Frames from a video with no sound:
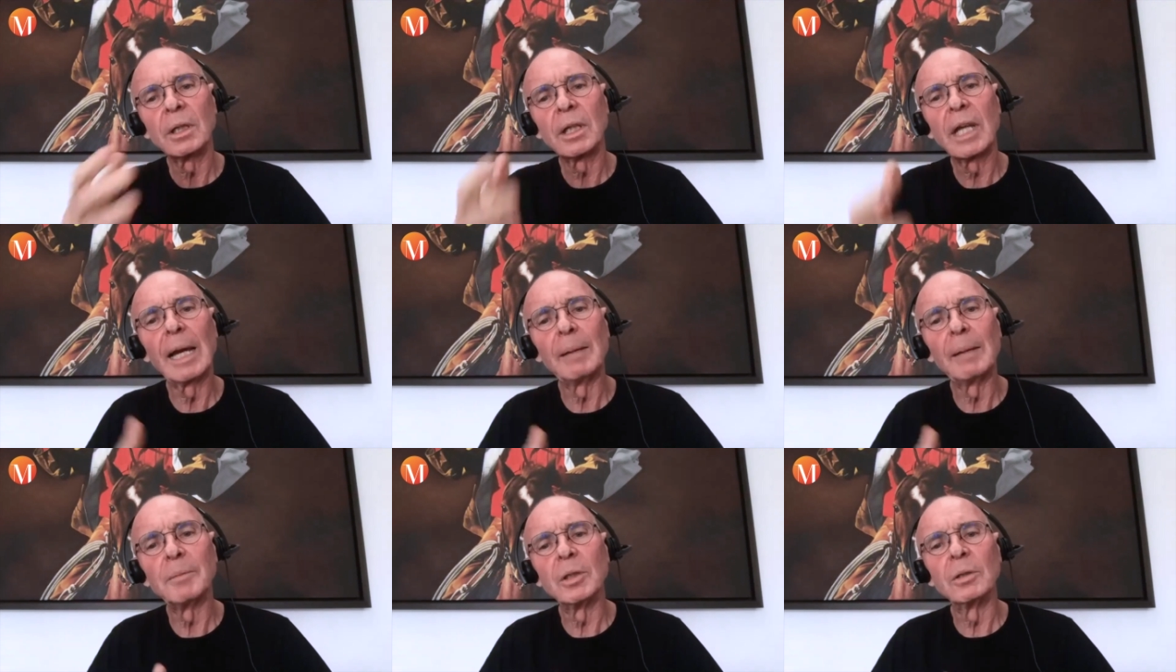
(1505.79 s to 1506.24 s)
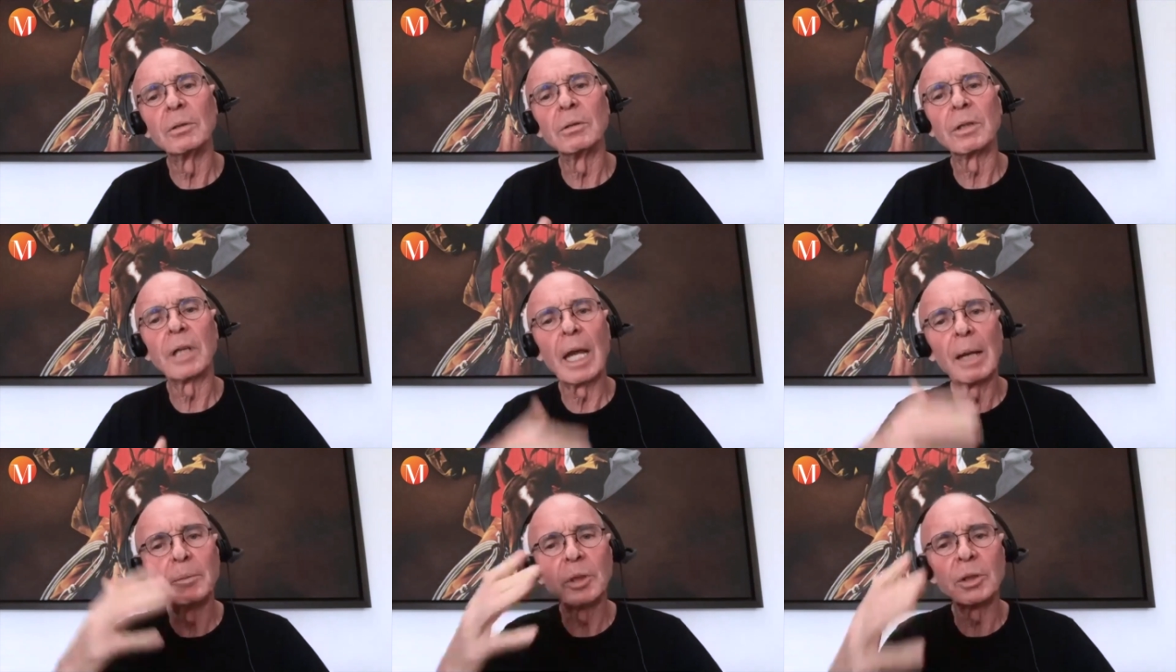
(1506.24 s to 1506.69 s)
Camel
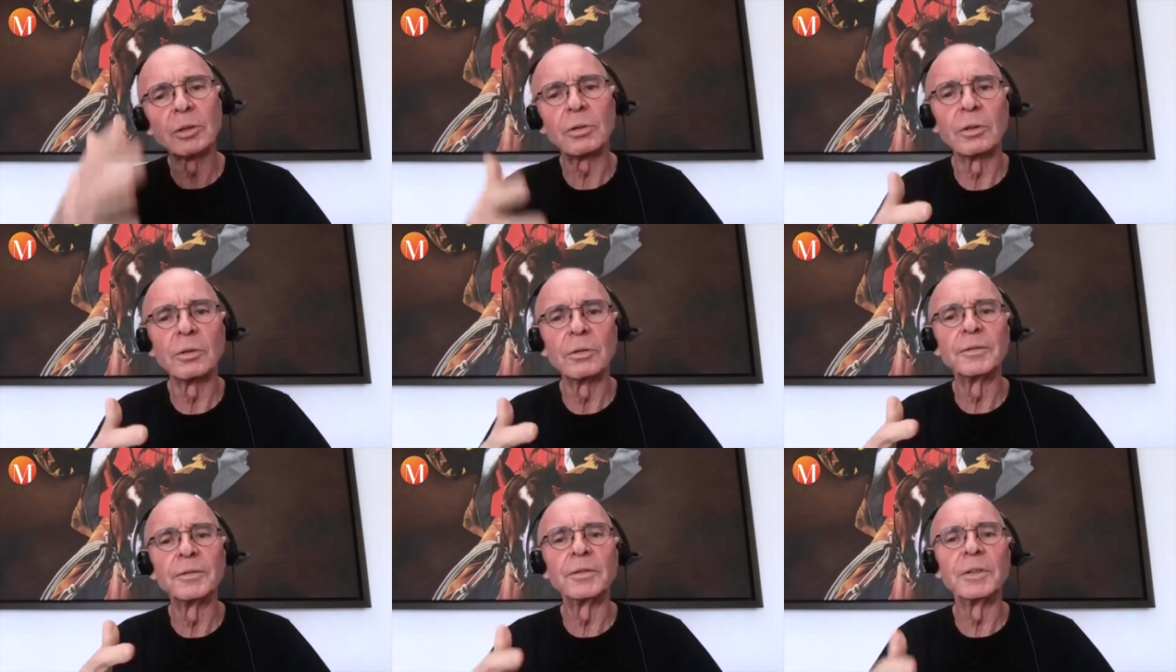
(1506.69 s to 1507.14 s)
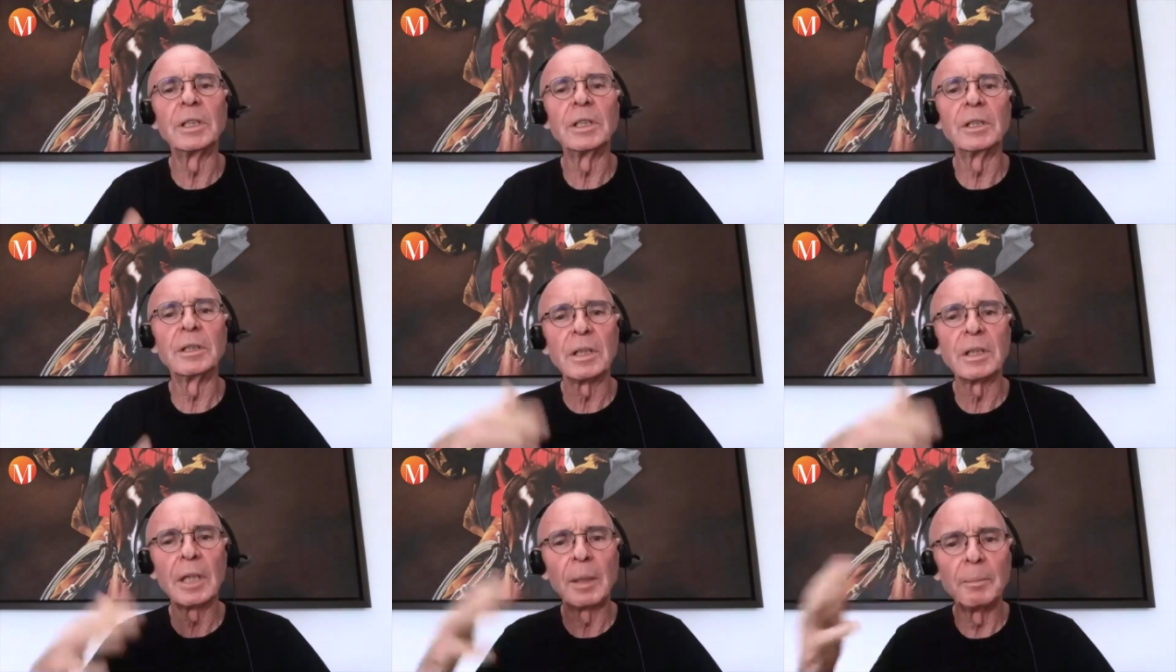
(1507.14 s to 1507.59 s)

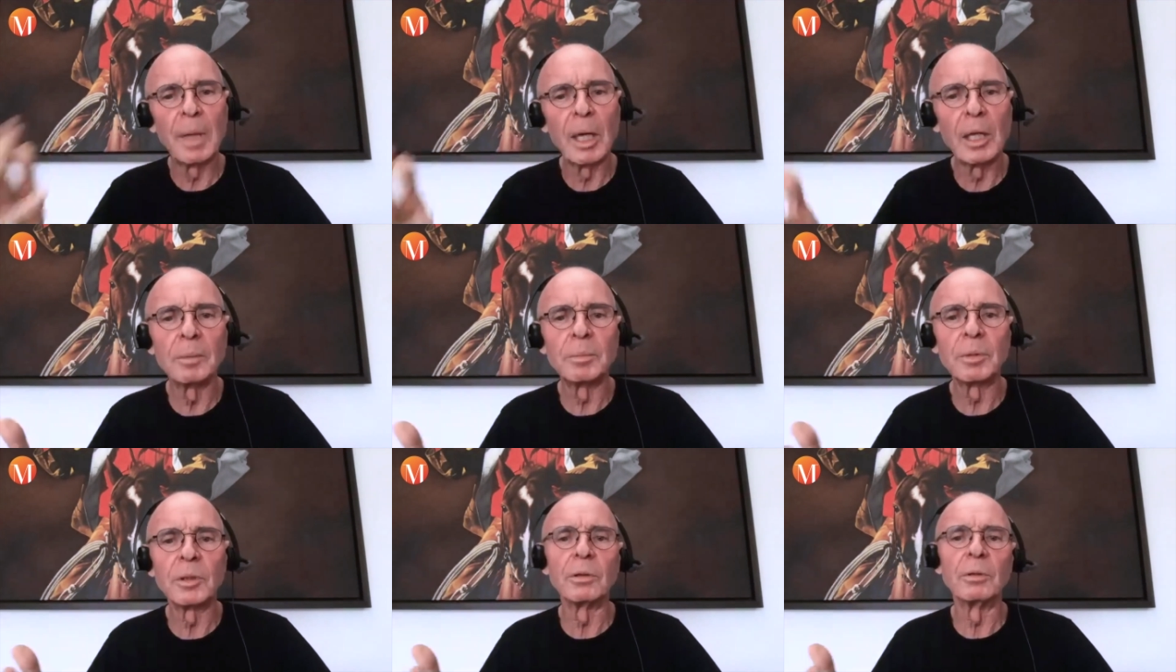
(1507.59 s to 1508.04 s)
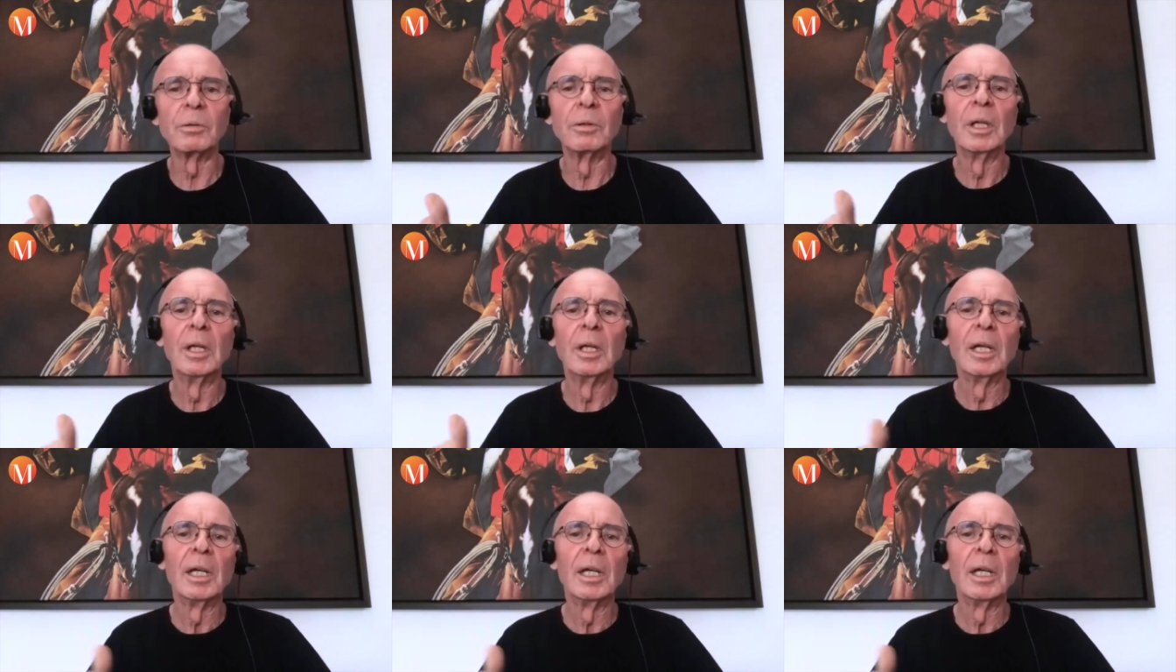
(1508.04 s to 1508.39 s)
Trophy, and then Marlboro.